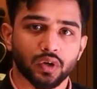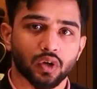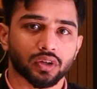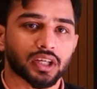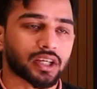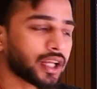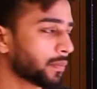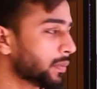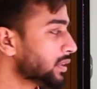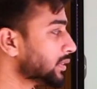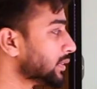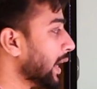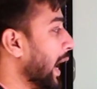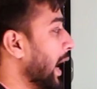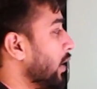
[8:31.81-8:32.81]
We got the
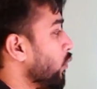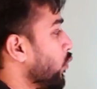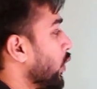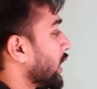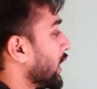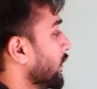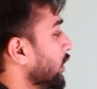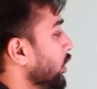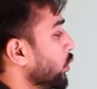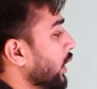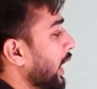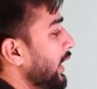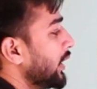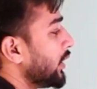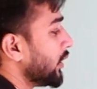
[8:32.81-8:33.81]
tables, and whatever you
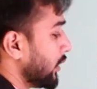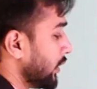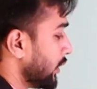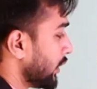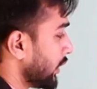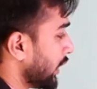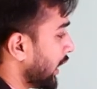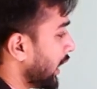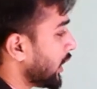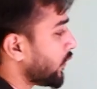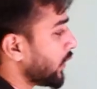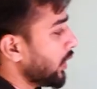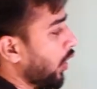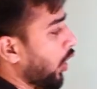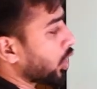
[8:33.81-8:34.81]
write, it
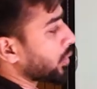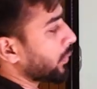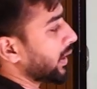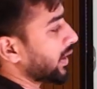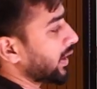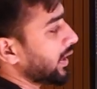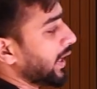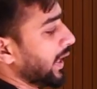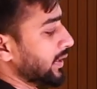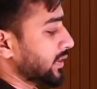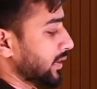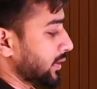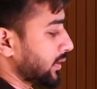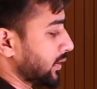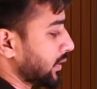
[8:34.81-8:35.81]
will automatically
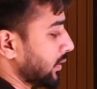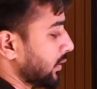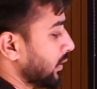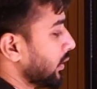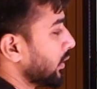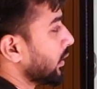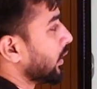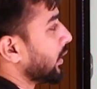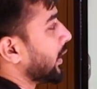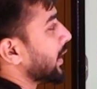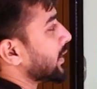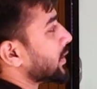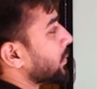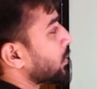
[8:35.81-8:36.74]
adjust. Let's